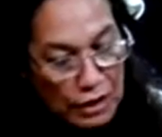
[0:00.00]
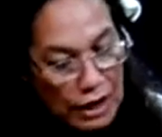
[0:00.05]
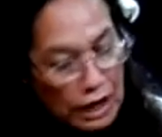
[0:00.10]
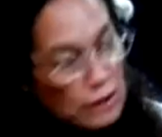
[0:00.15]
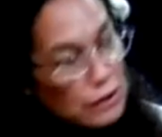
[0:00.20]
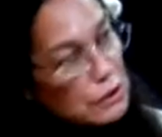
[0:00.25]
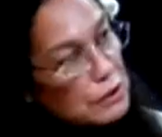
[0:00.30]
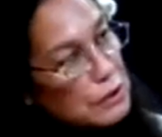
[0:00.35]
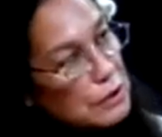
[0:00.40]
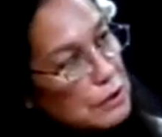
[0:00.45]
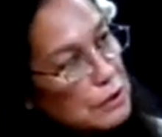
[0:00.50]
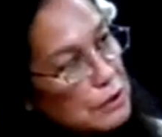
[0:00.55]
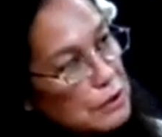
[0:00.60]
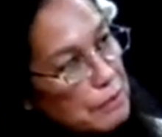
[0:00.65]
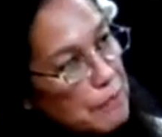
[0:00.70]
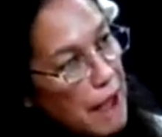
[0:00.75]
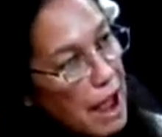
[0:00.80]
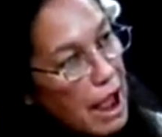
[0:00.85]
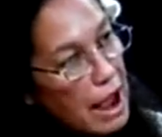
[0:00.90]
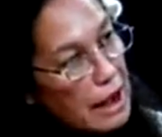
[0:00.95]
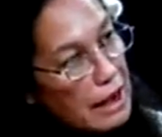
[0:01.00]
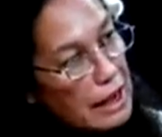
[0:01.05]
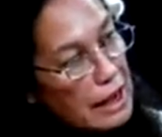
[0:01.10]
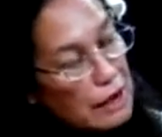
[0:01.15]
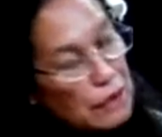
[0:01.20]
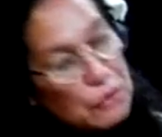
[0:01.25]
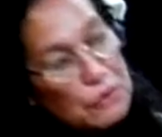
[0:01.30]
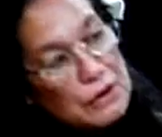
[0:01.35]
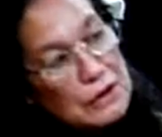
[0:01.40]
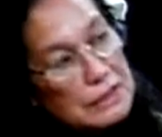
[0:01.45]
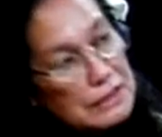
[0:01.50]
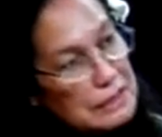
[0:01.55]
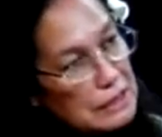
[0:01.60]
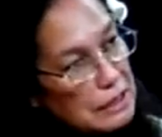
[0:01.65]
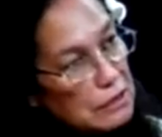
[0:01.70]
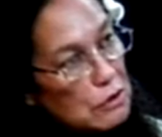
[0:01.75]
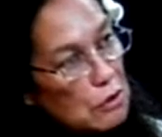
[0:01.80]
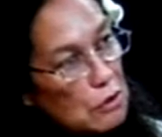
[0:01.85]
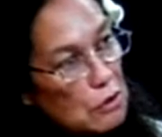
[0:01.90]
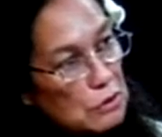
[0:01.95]
get turned back? And who does
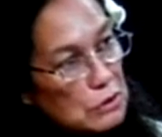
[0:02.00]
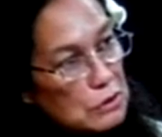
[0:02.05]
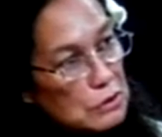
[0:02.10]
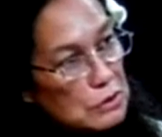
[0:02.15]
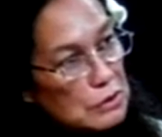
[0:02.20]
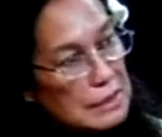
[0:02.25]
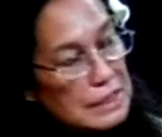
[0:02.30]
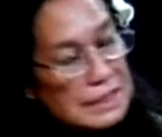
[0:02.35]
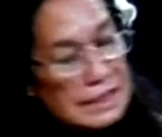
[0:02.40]
it go to?